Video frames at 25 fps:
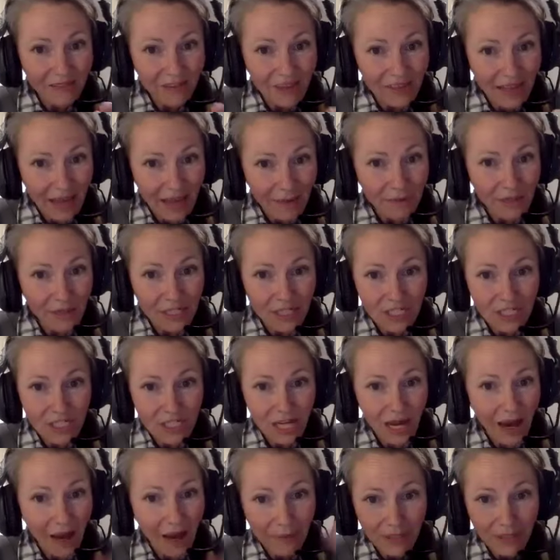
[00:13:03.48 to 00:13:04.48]
it that much
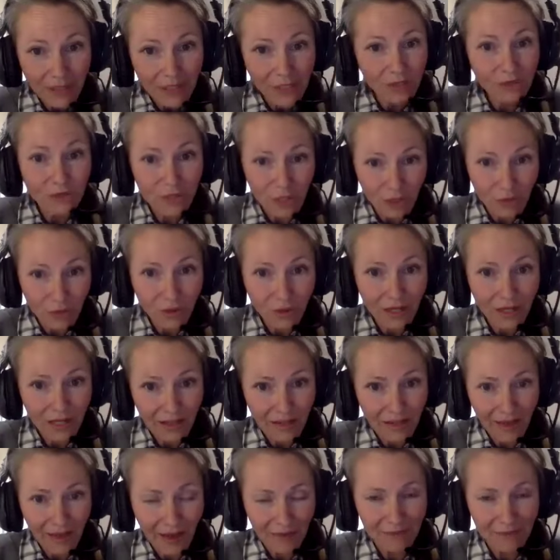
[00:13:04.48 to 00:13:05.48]
time, and you do it
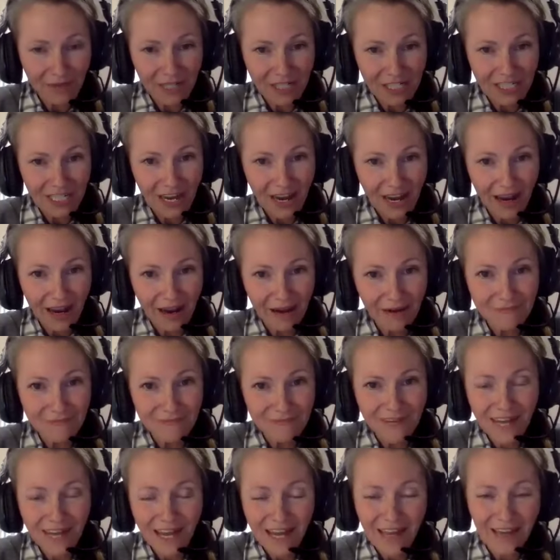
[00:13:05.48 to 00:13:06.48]
in that much time.
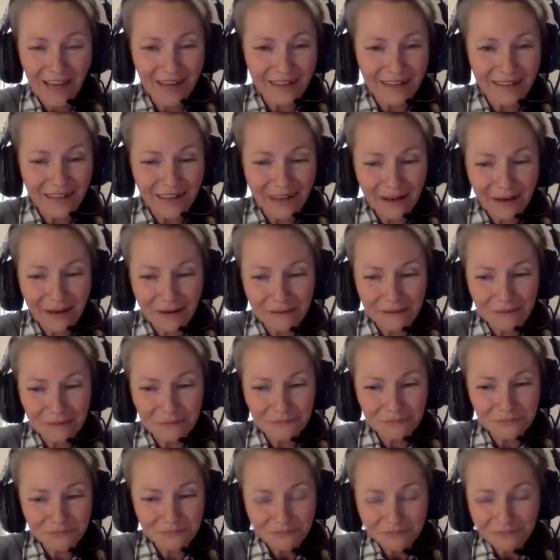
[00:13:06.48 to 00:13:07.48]
And
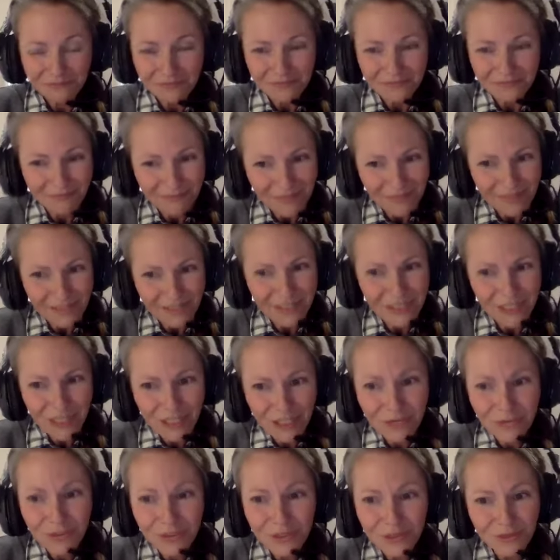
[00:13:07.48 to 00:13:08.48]

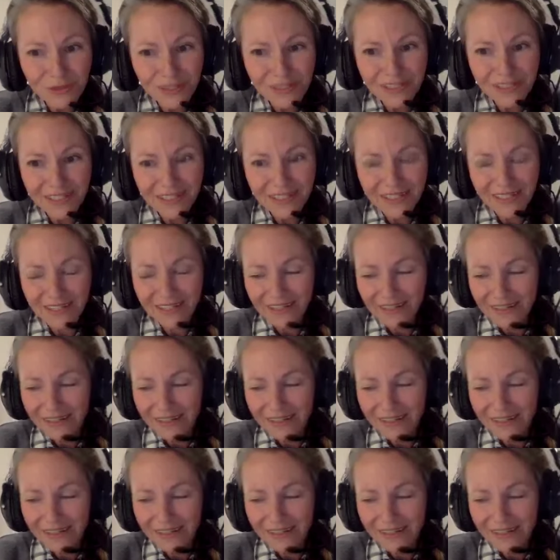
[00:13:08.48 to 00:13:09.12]
she was really